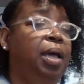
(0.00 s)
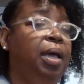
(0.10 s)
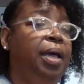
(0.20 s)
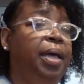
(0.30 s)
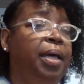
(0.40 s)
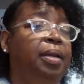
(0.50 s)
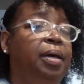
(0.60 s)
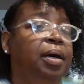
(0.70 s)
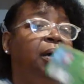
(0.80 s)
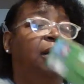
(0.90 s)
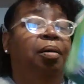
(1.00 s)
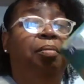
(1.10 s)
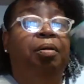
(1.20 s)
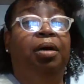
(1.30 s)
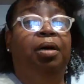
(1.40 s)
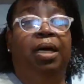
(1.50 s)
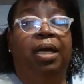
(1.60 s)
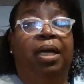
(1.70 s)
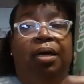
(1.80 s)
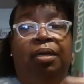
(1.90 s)
And um, I
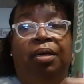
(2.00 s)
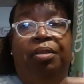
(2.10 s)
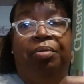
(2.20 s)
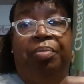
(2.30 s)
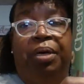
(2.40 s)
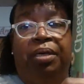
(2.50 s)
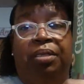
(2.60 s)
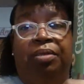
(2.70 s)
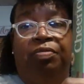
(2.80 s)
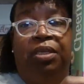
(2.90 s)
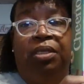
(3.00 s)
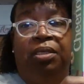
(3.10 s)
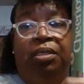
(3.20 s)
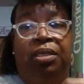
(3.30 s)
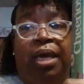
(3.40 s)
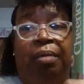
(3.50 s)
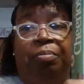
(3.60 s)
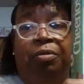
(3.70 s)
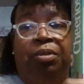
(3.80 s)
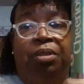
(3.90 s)
got another box of these
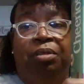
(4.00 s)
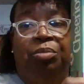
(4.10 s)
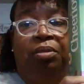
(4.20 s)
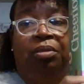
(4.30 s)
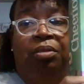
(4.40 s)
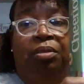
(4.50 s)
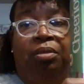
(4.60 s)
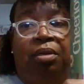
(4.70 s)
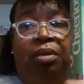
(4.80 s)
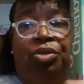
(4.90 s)
apple cinnamon uh,